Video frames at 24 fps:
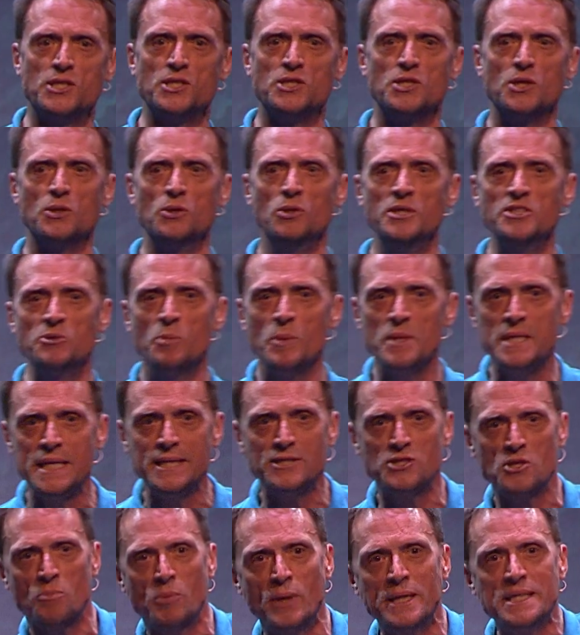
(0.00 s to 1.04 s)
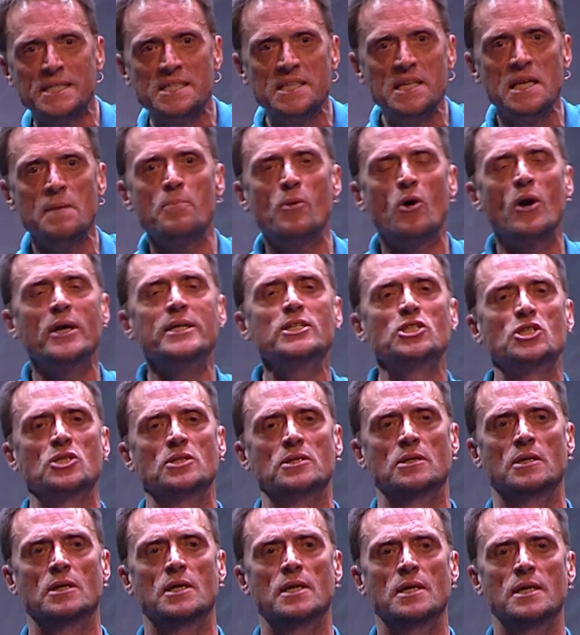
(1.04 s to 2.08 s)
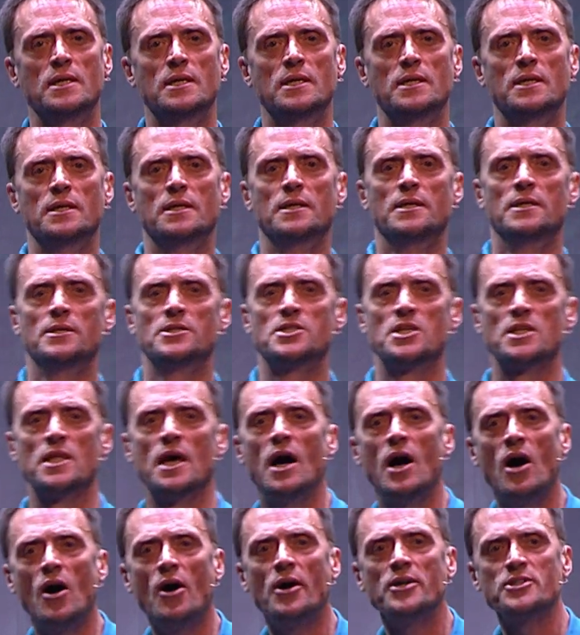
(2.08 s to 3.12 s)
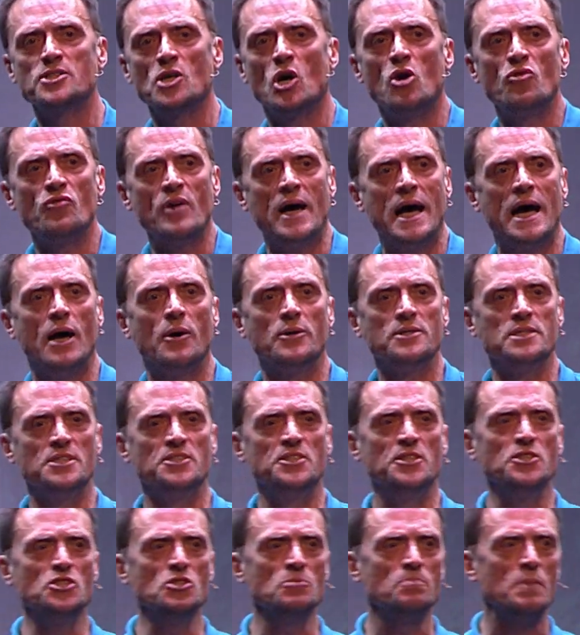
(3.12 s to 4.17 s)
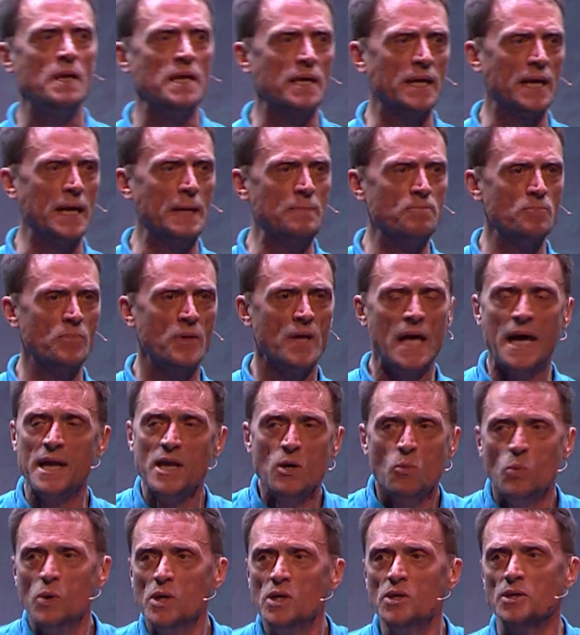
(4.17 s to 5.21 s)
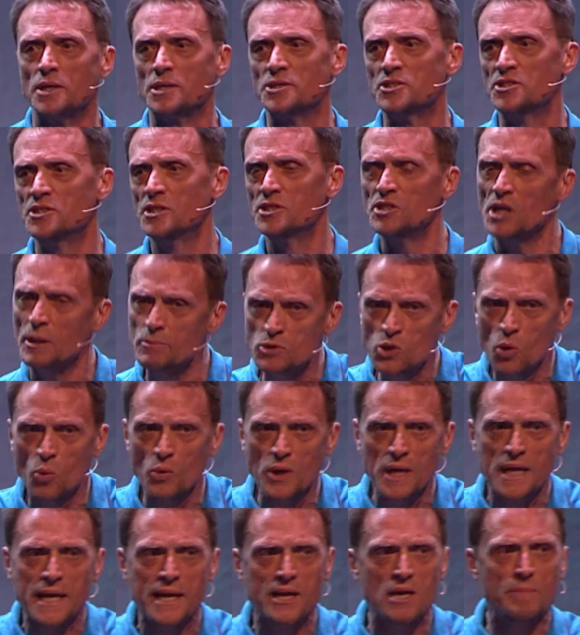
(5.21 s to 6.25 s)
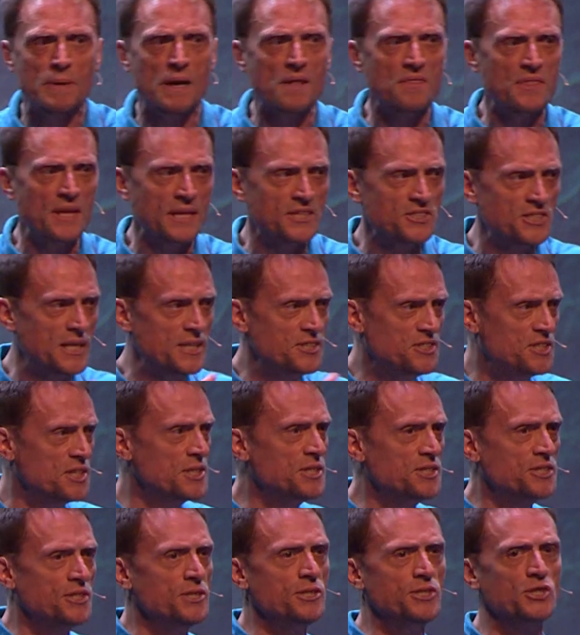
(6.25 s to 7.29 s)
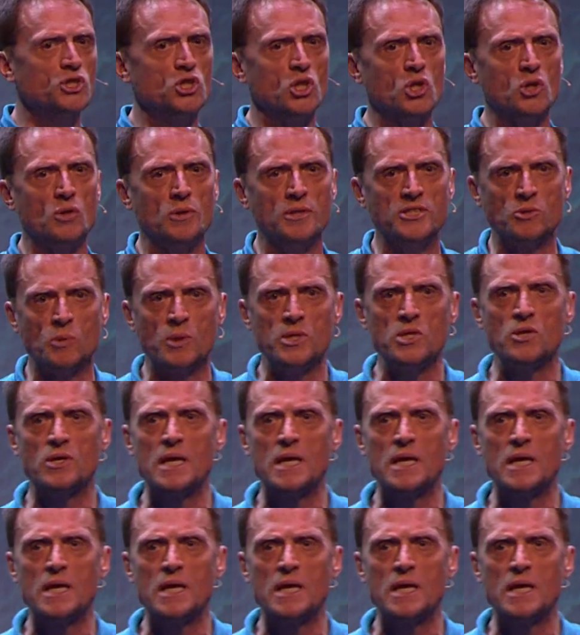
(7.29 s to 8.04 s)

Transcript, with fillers: to do is we need to bring deliberation to the heart of our decision making. And it works. So I'm talking here about things like citizens' juries, where you